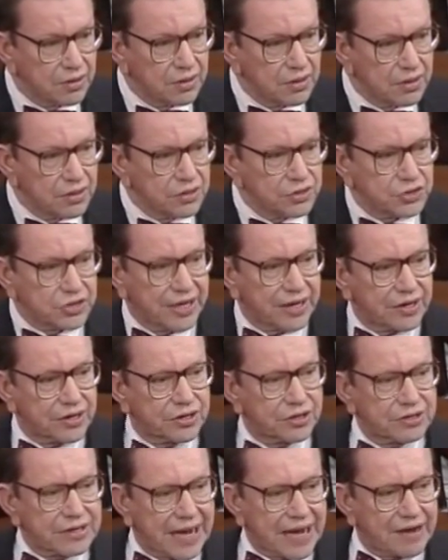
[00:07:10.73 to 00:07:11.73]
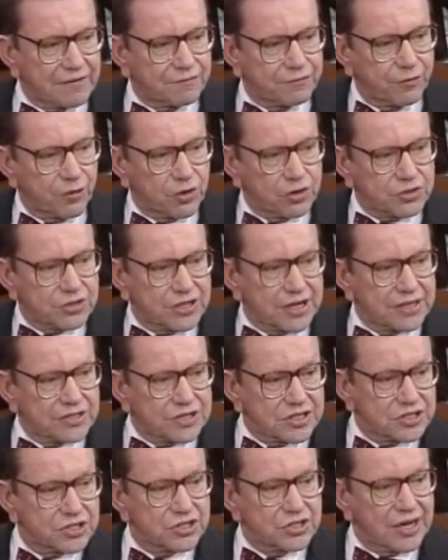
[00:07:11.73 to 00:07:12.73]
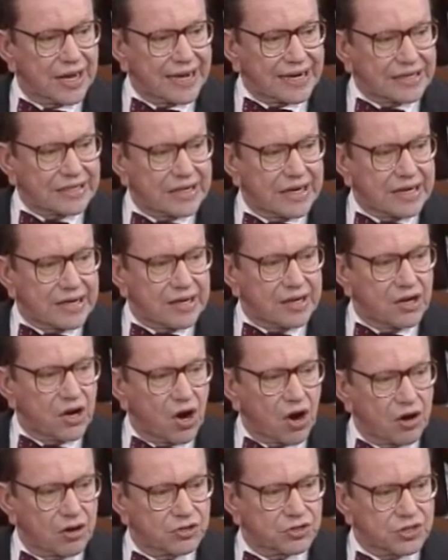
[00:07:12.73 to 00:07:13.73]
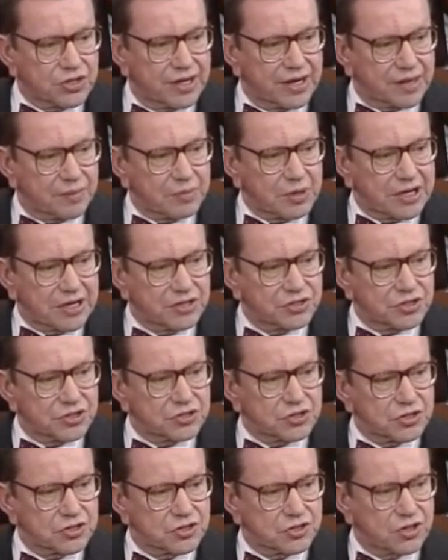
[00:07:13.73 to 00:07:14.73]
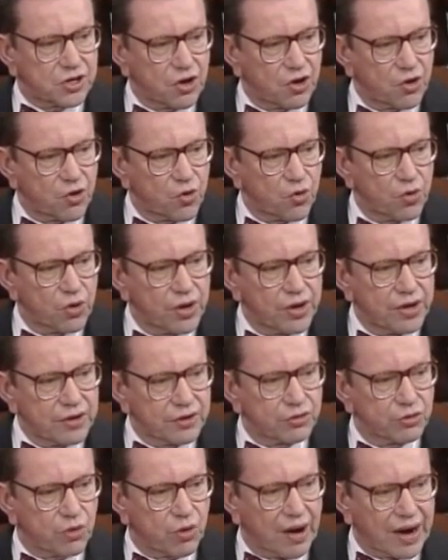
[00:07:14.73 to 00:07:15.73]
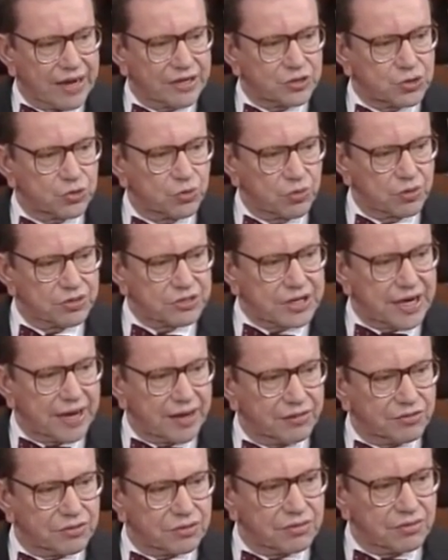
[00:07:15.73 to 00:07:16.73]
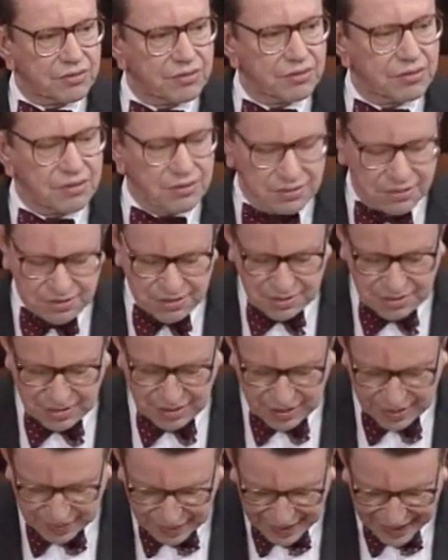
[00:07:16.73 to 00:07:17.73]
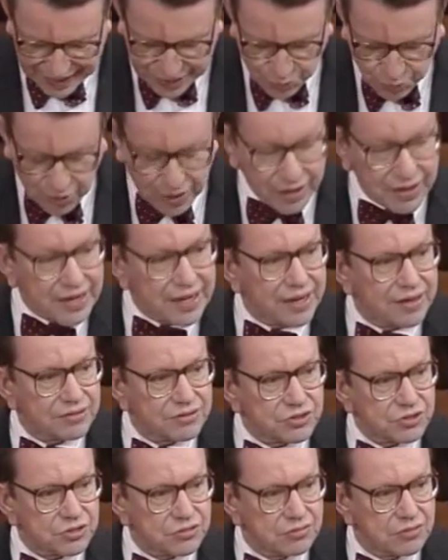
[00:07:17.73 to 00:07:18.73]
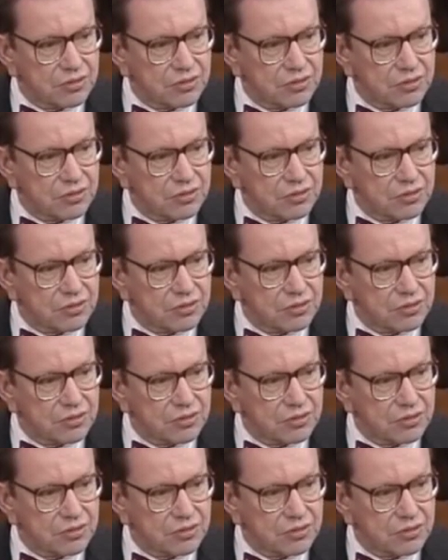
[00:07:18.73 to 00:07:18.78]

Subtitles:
Senator Danforth says this is like taking arsenic because it's a slow, gradual death. And that's what it is.